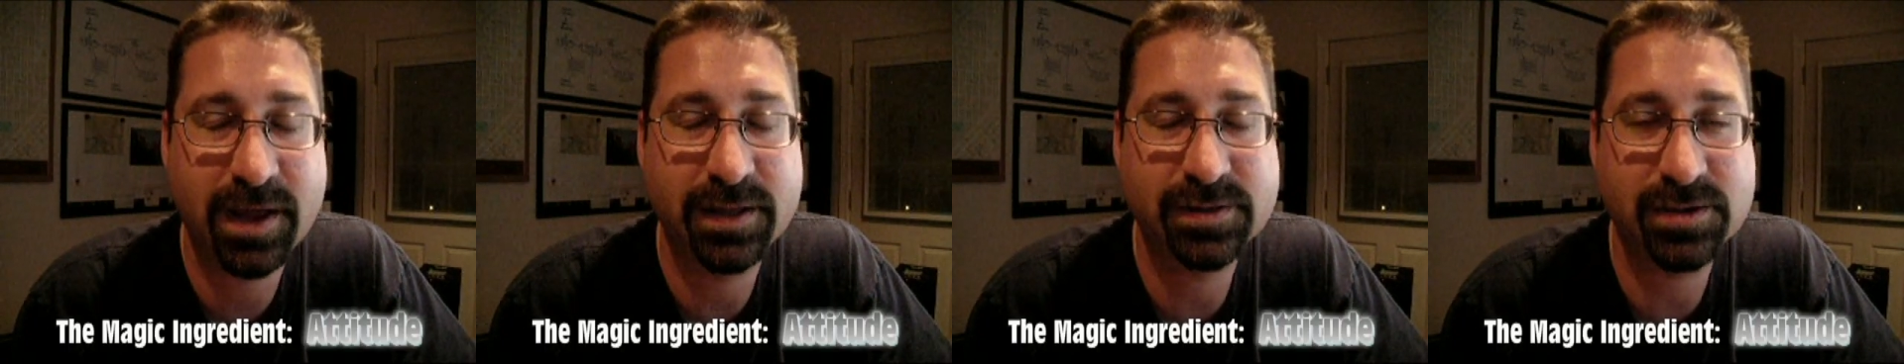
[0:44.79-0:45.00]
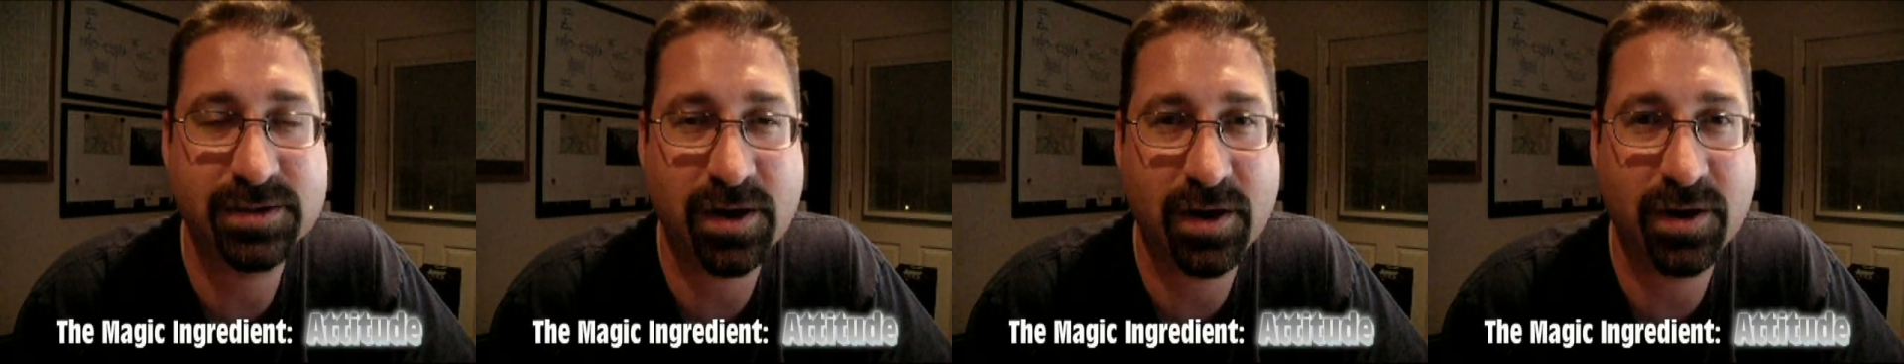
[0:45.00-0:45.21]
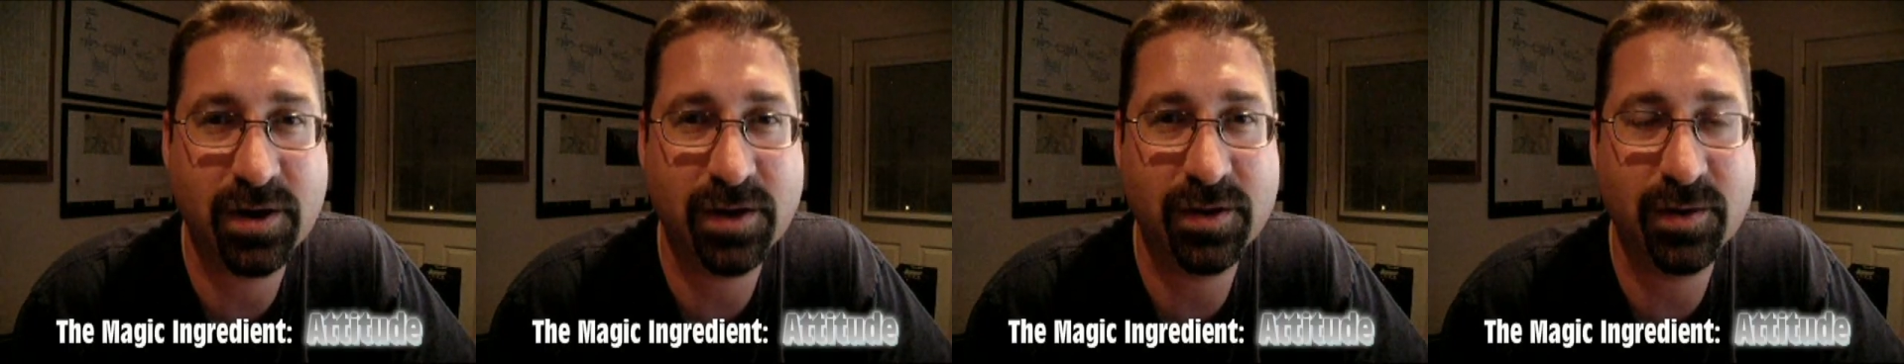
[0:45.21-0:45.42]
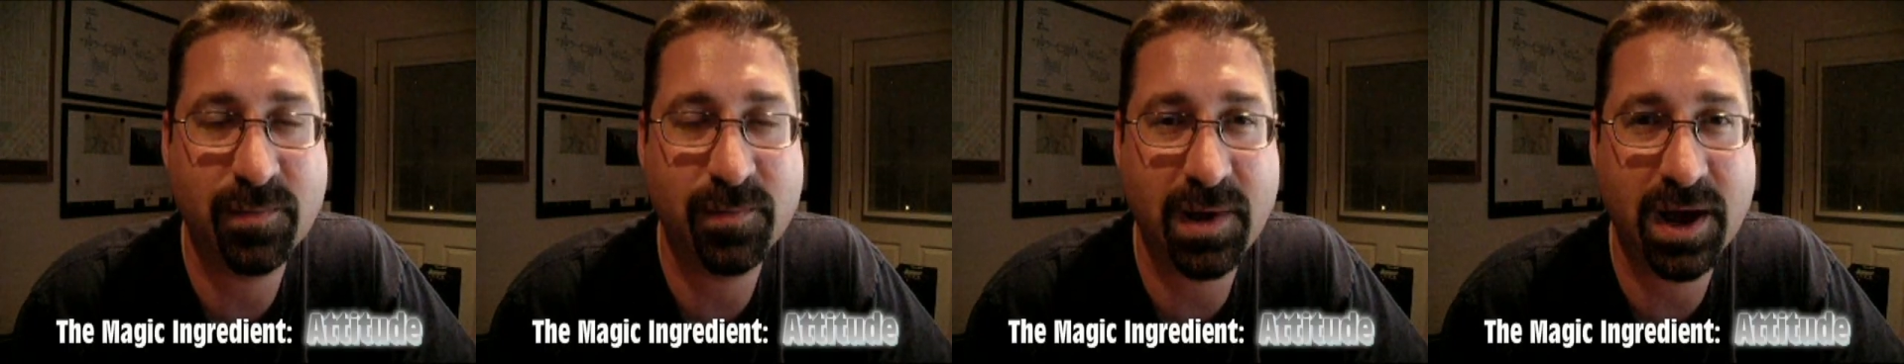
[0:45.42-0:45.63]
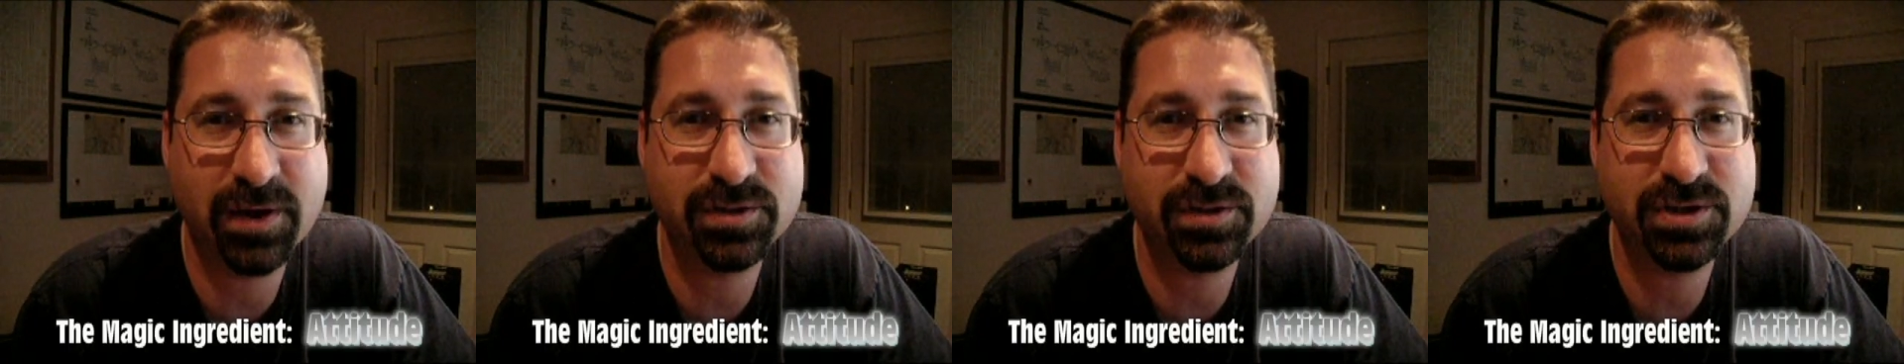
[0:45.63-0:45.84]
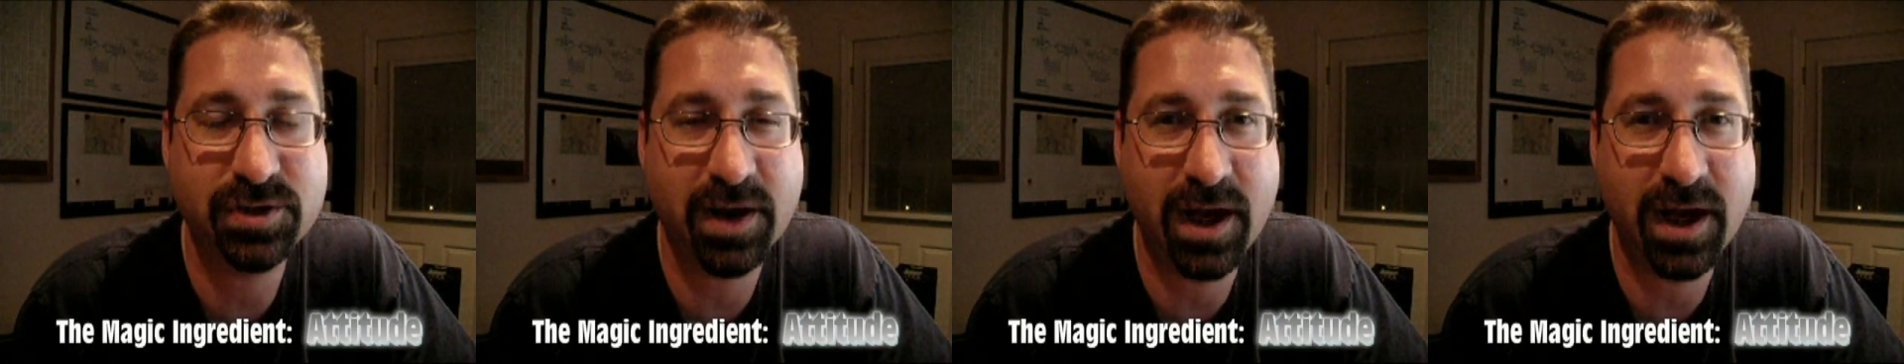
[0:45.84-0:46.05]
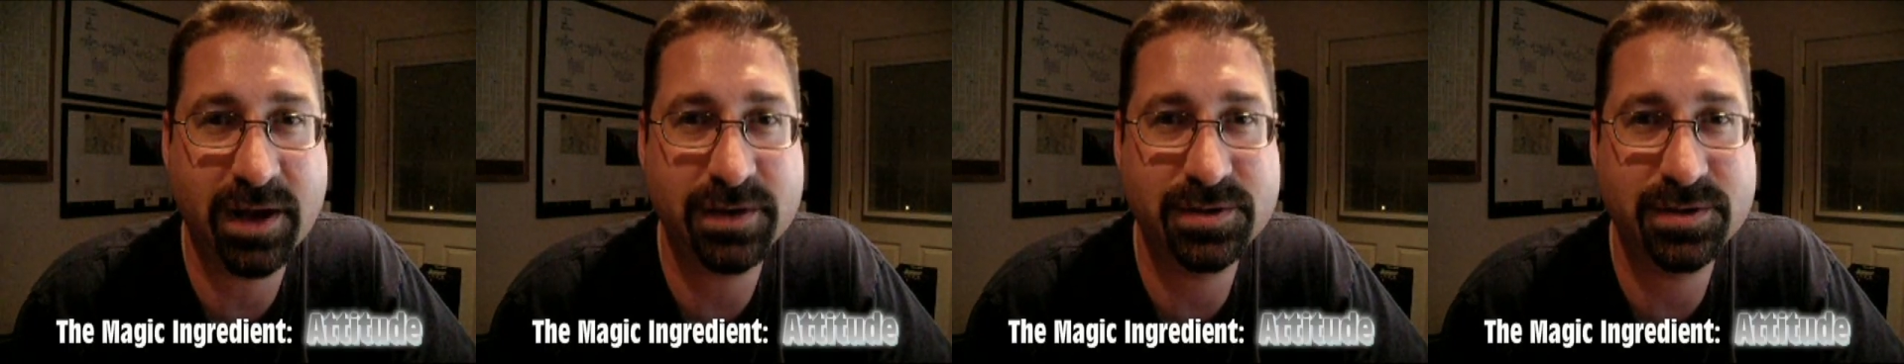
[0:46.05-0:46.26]
It's all about
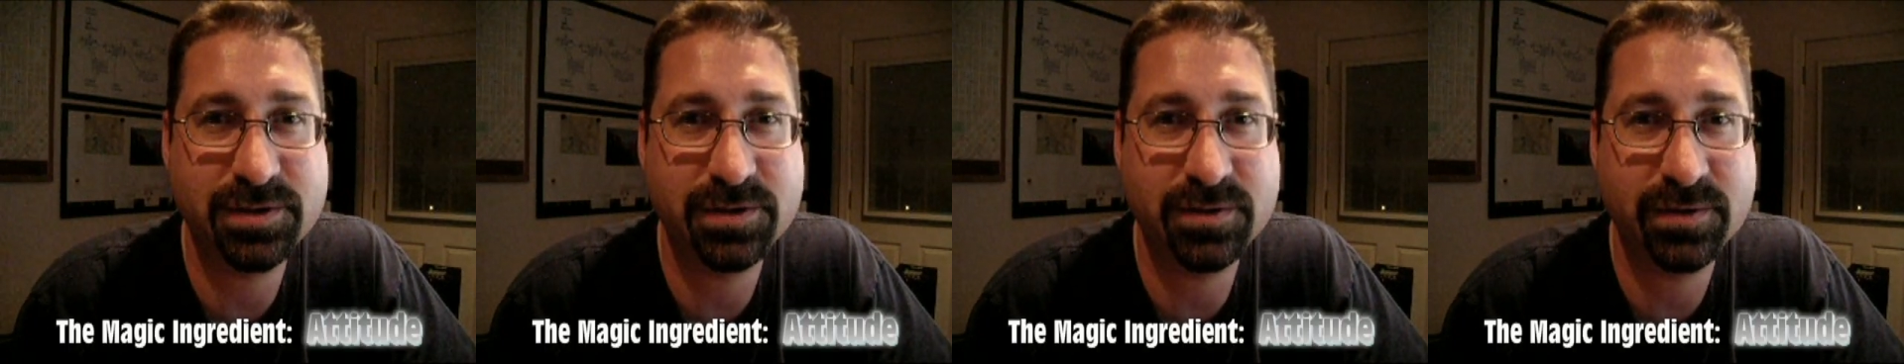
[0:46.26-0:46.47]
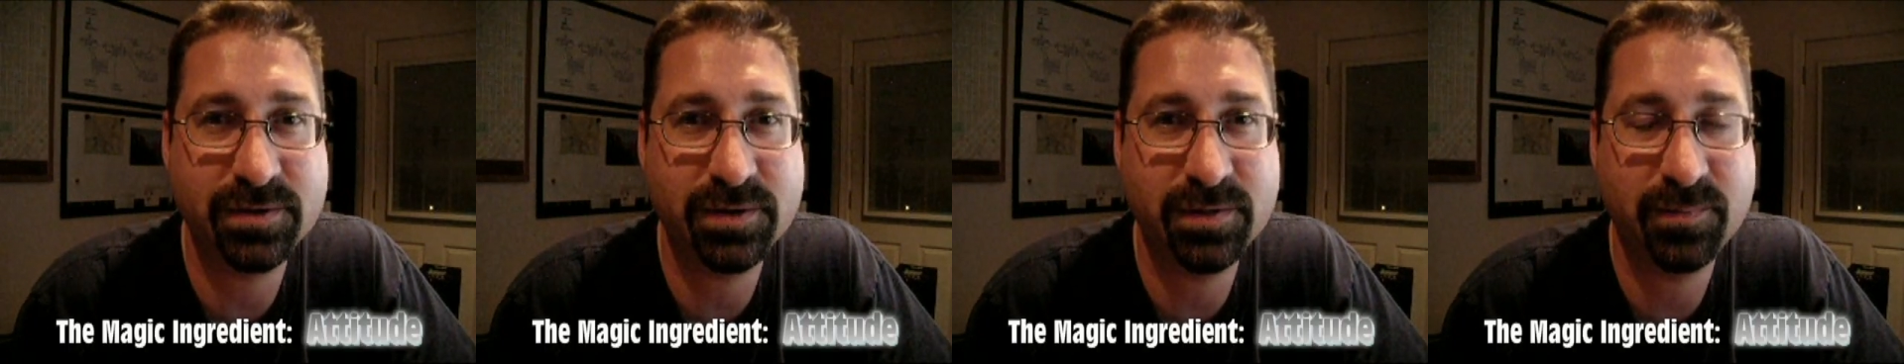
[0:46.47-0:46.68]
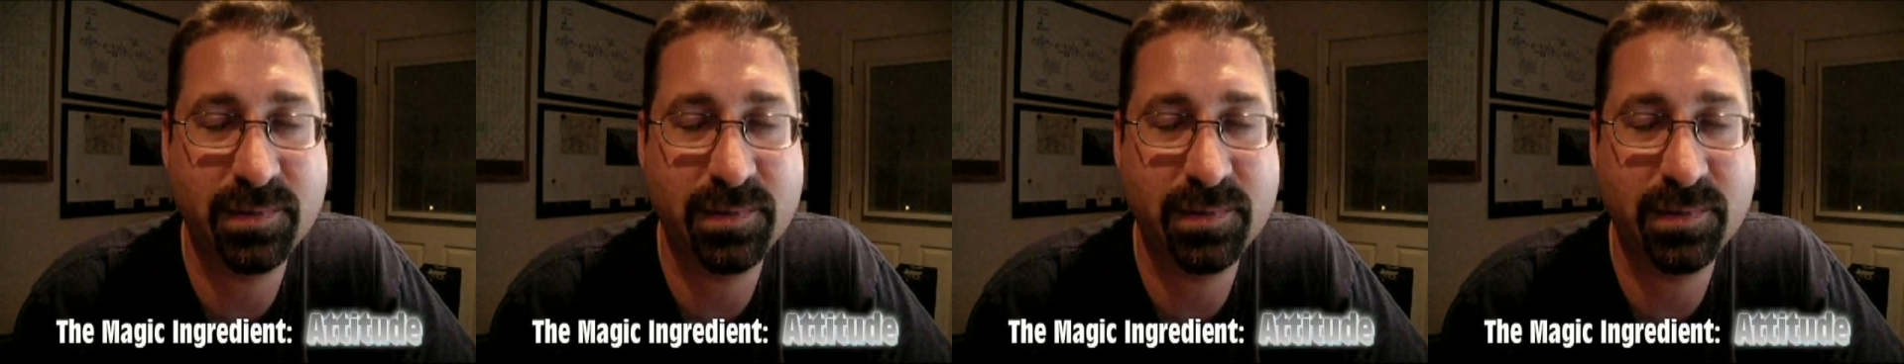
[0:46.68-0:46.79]
your attitude